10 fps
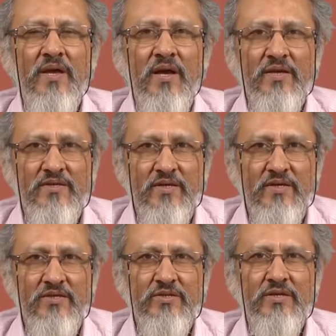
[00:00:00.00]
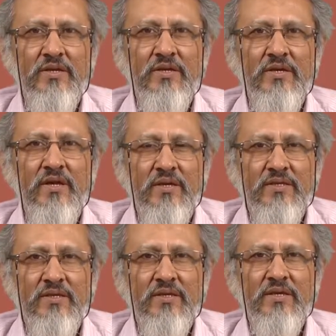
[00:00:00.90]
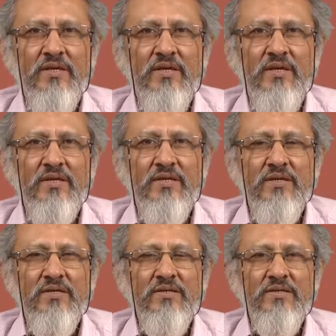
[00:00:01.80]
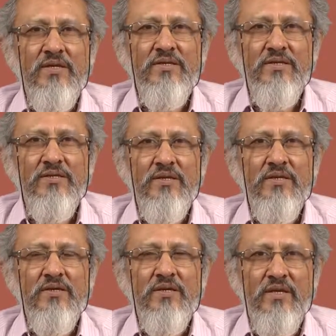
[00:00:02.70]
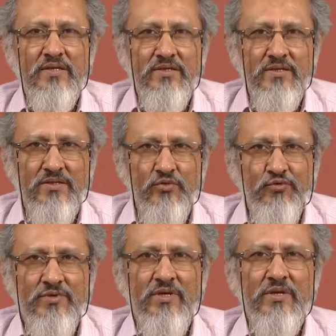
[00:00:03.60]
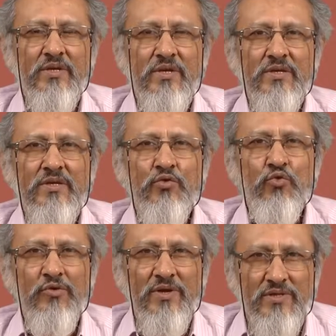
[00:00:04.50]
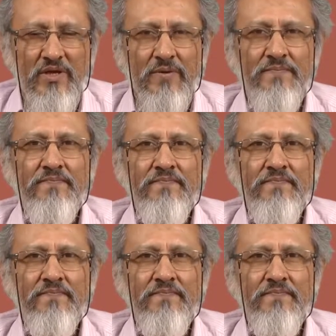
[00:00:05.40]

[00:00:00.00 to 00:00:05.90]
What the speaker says: I teach at the Indian Statistical Institute in Kolkata.